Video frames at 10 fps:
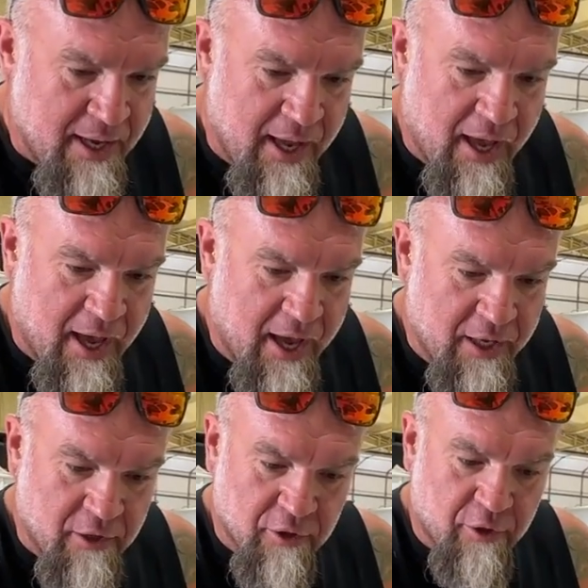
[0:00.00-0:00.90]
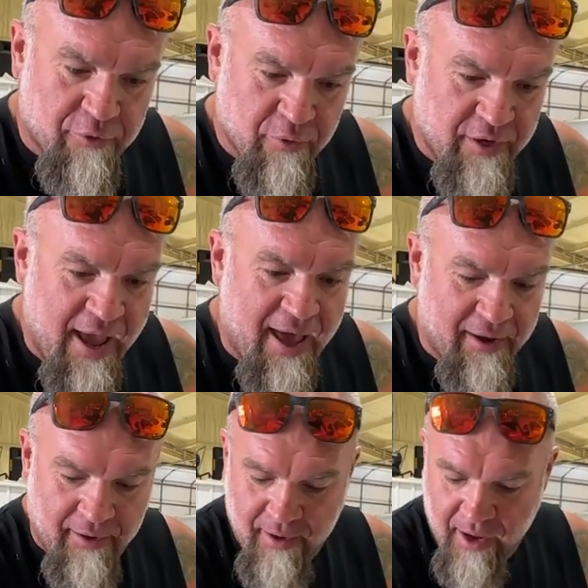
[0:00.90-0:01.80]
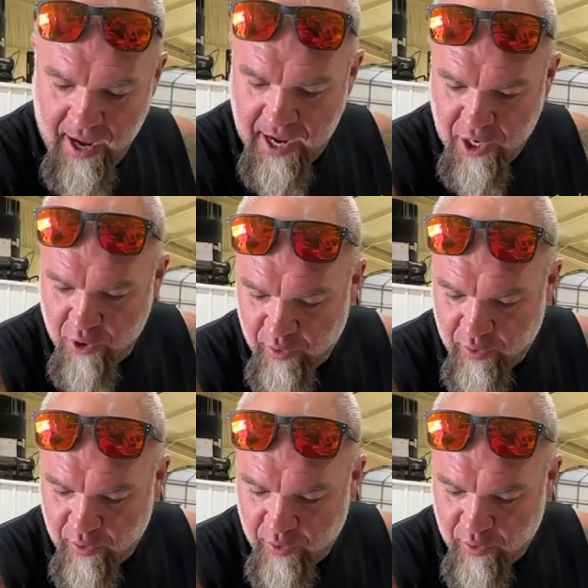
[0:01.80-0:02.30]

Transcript: I look through the data, and you